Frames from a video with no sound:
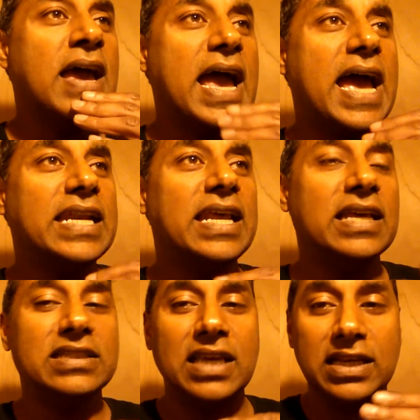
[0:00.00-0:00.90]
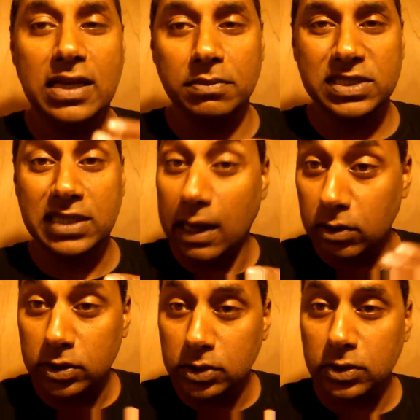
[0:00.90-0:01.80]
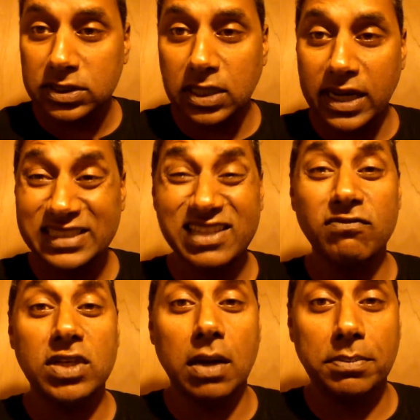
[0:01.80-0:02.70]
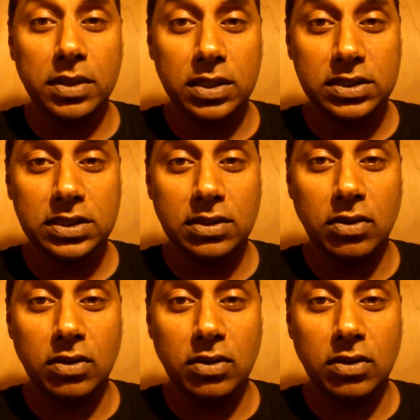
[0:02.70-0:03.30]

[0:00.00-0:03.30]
and it has it comes down to a science of numbers